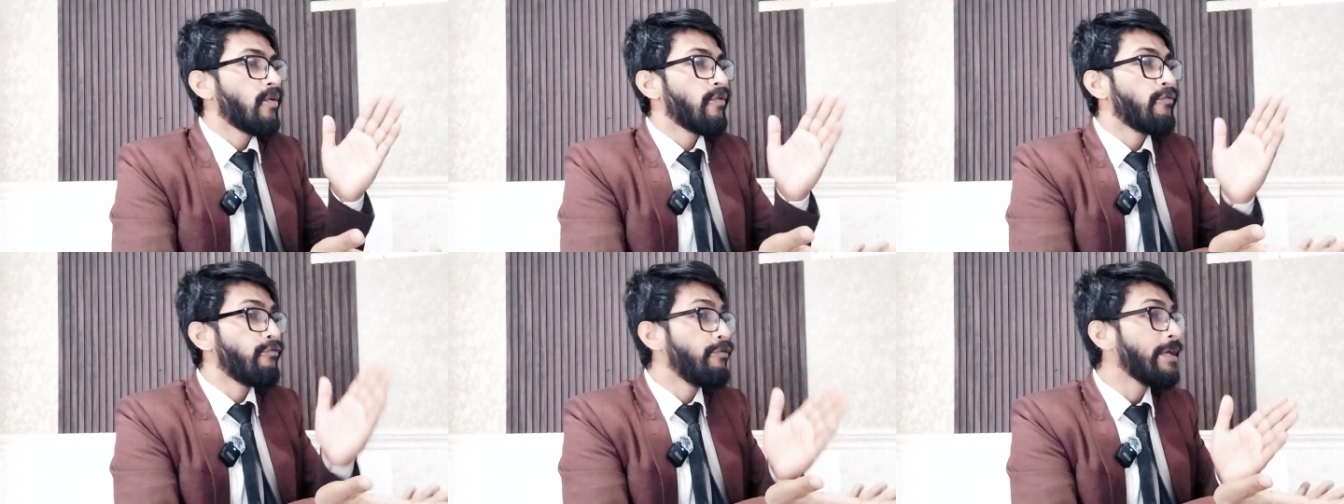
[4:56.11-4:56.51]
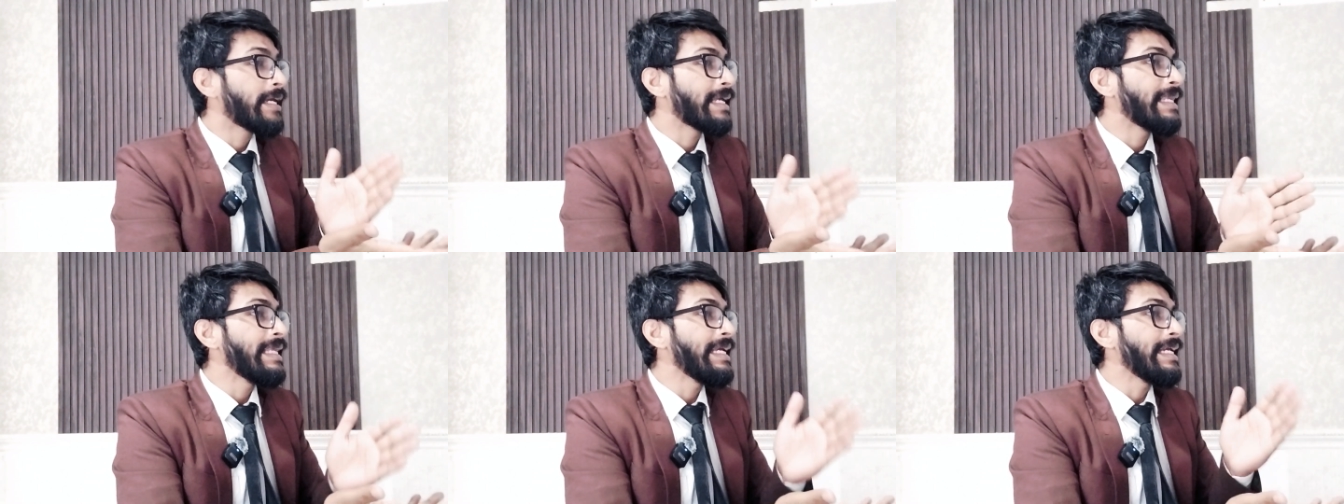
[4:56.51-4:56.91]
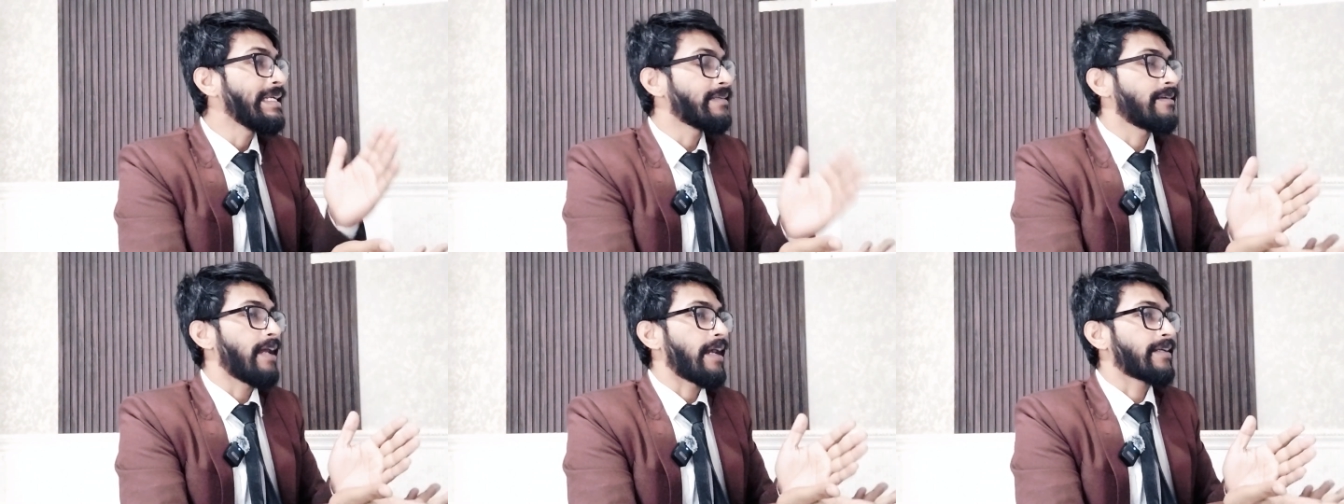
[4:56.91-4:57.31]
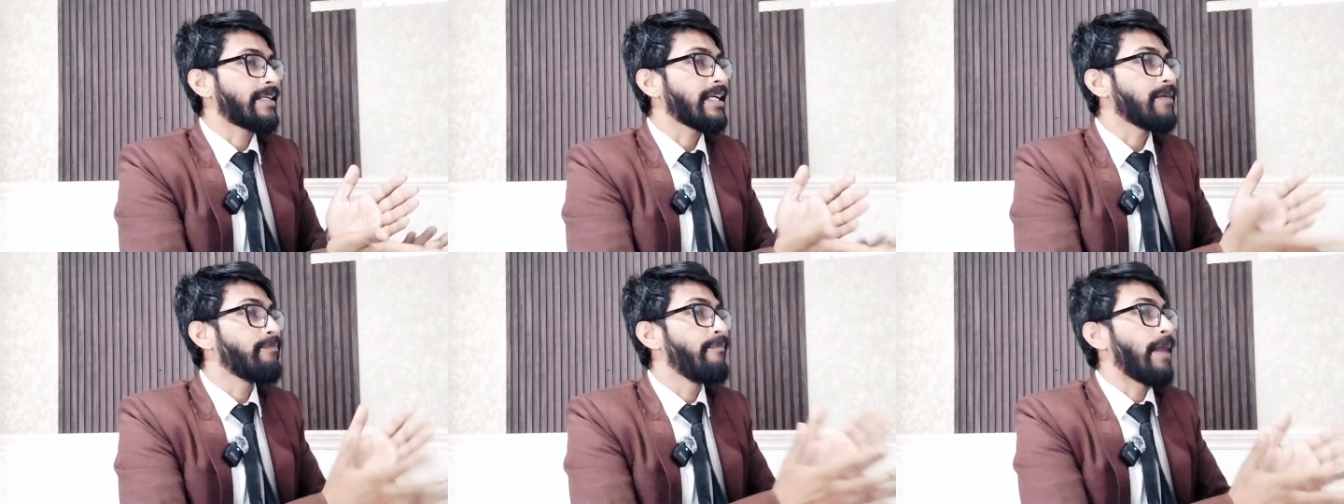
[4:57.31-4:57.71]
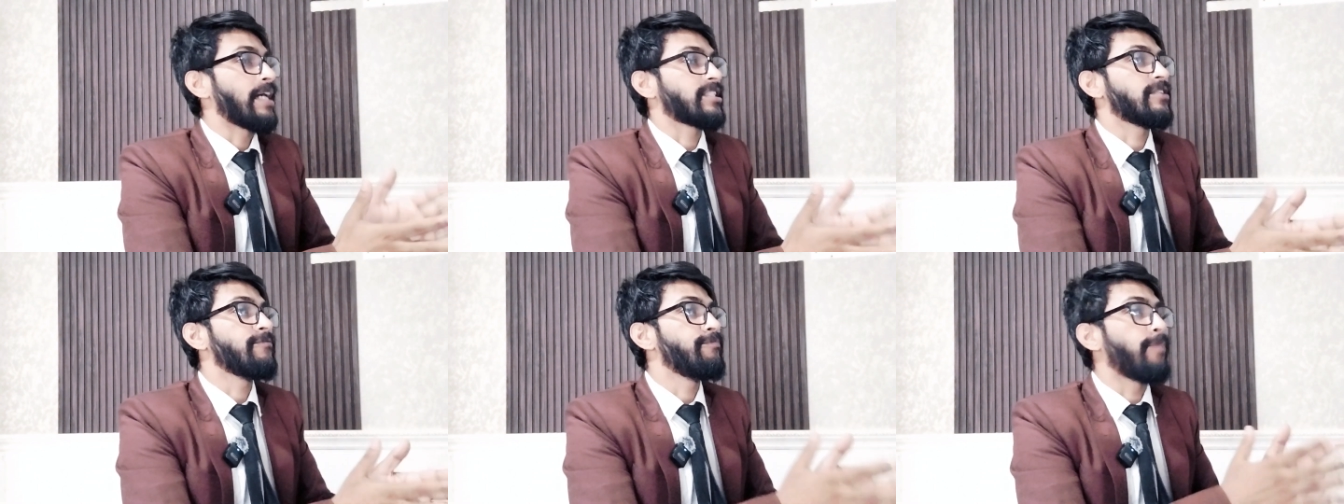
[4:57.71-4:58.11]
weakly interacting
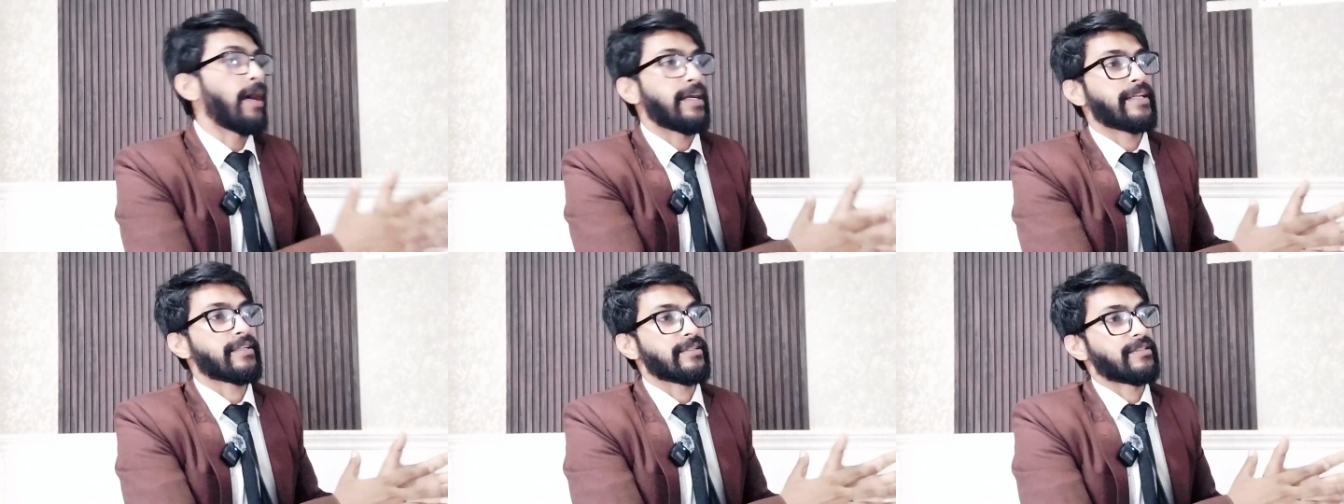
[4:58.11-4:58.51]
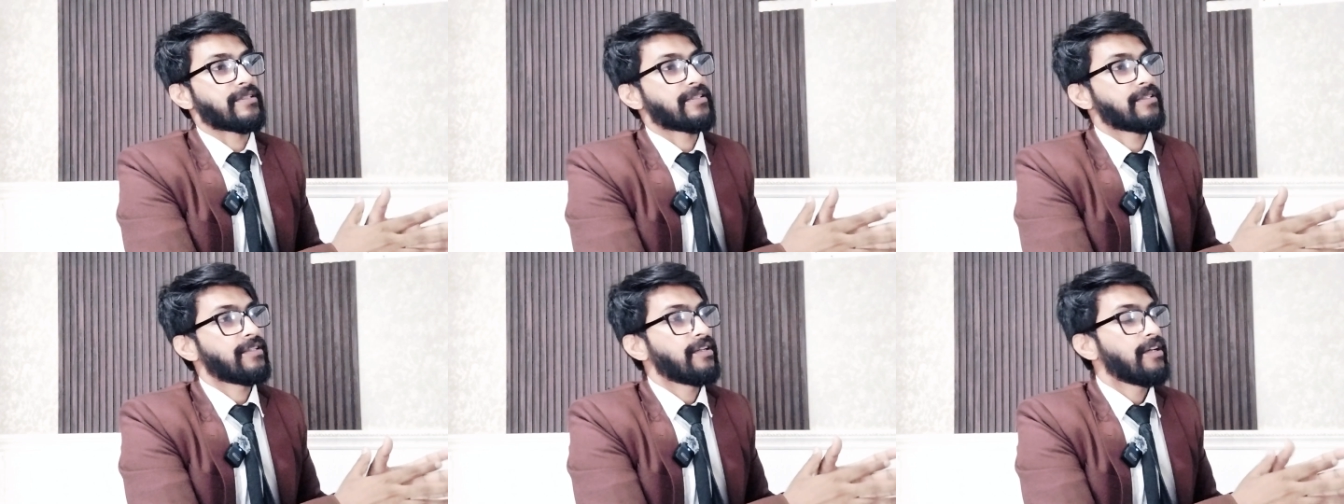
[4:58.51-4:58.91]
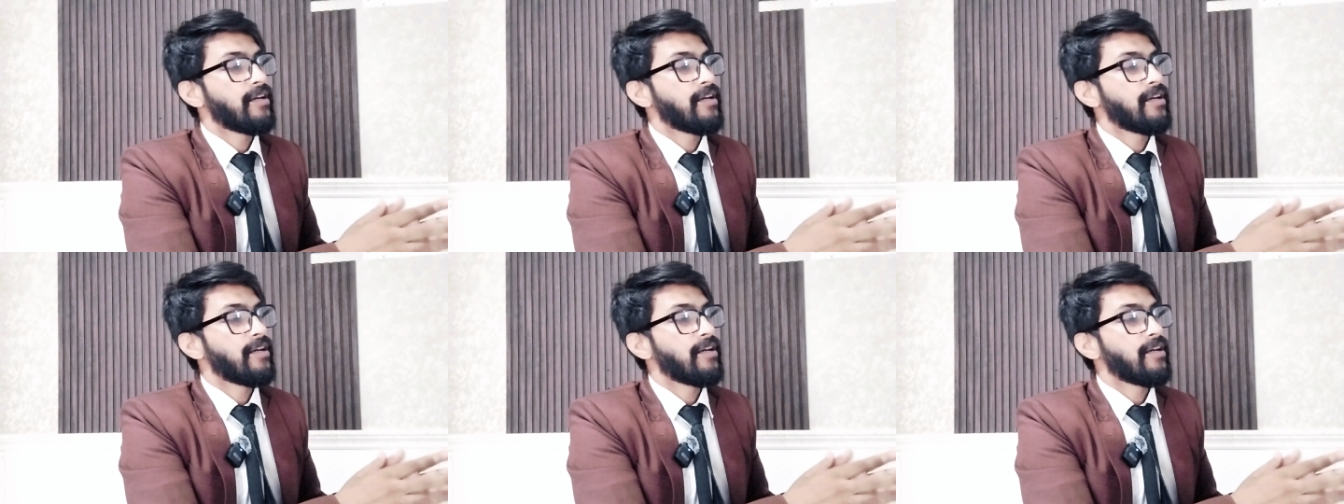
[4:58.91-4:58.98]
massive particles.